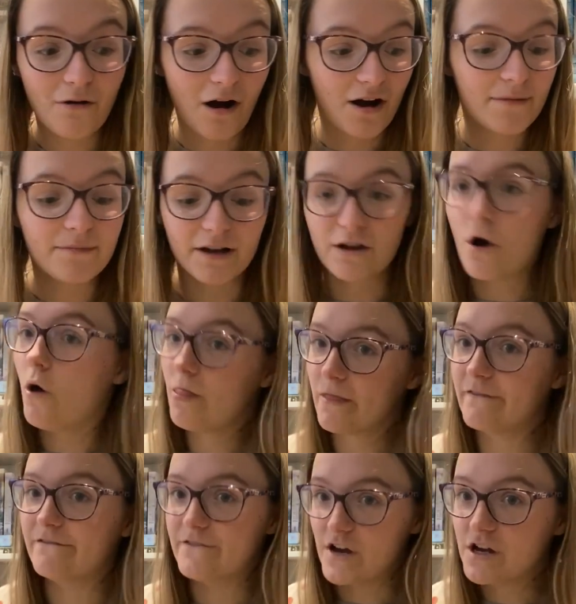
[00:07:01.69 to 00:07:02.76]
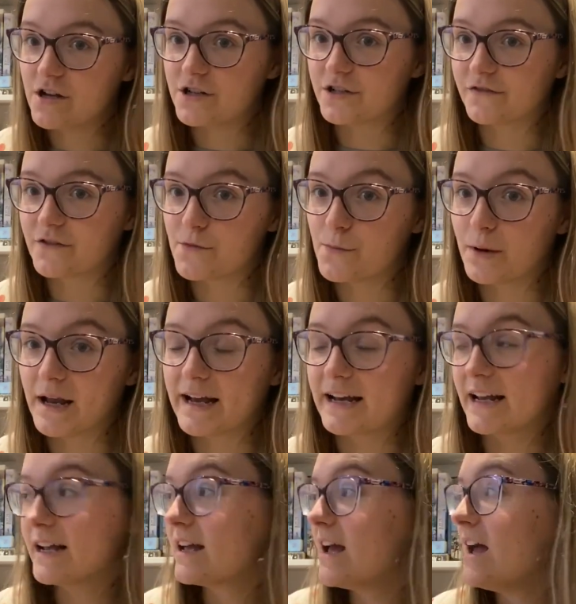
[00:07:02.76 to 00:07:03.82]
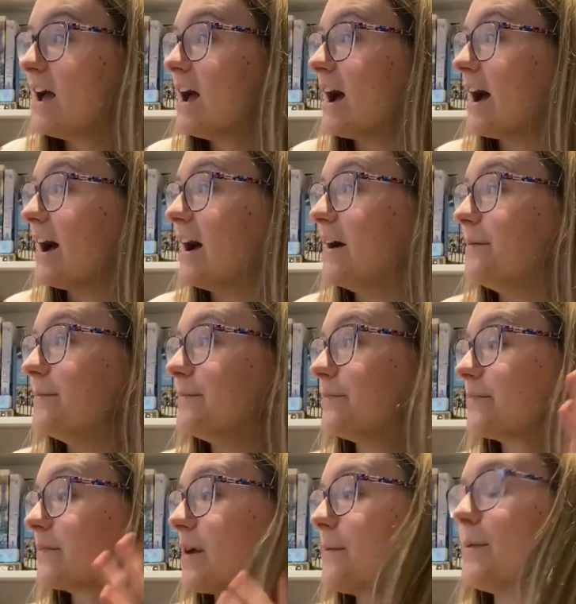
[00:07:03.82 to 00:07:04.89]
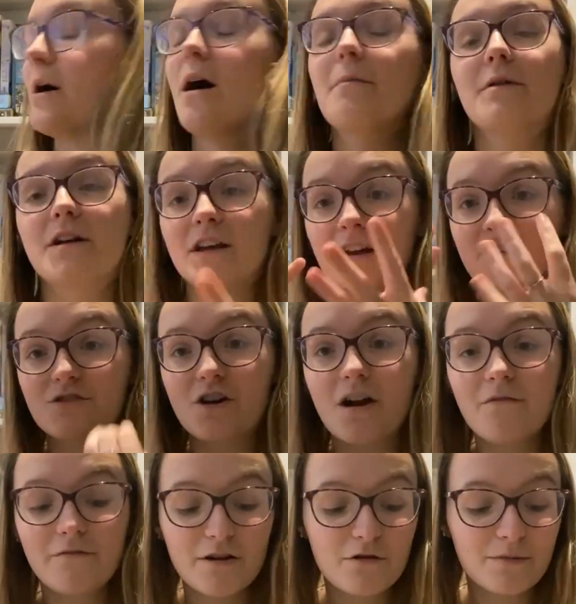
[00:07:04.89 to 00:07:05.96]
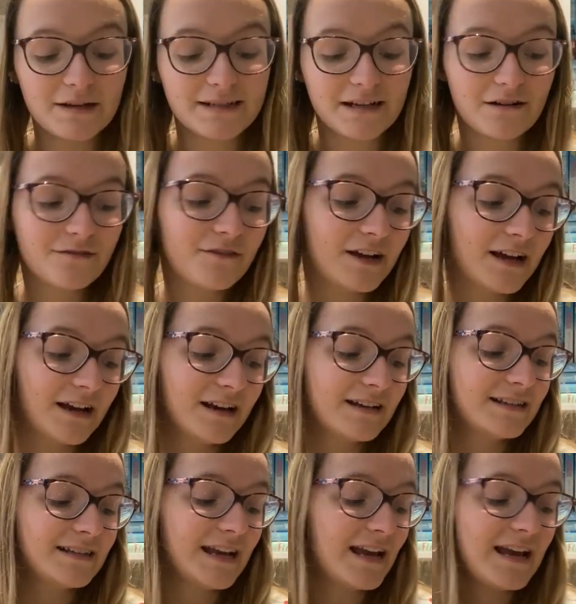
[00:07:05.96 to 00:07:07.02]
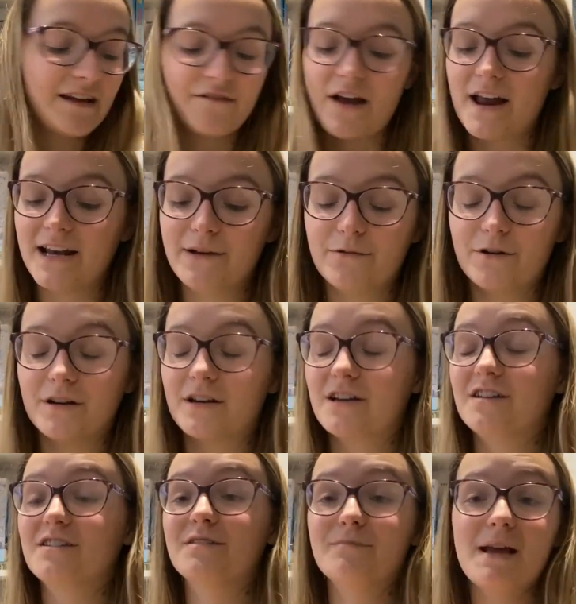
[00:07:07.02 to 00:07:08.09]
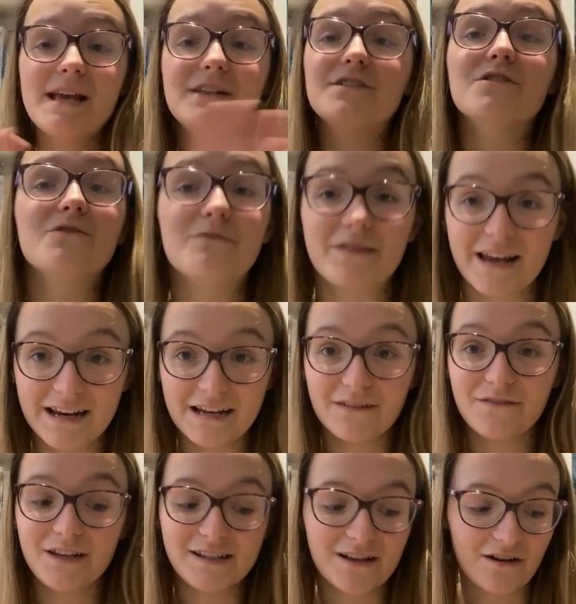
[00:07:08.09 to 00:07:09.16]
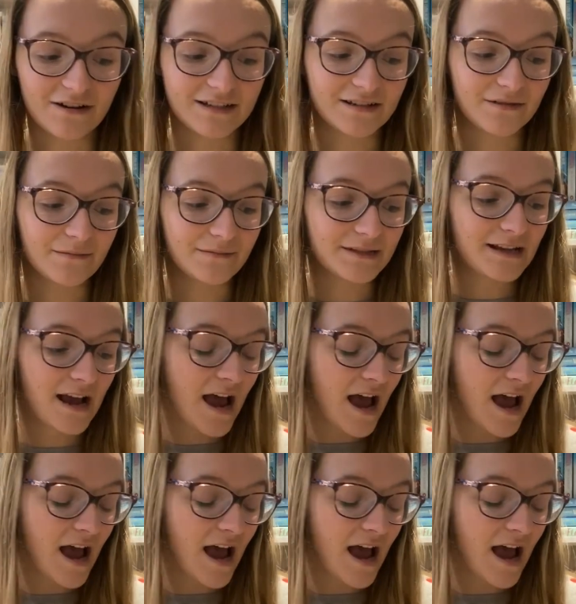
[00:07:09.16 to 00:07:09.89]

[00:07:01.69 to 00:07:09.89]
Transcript: I'm like on the verge of complaining. But I'm gonna try and reel myself in, see if anyone could make do with any of these items.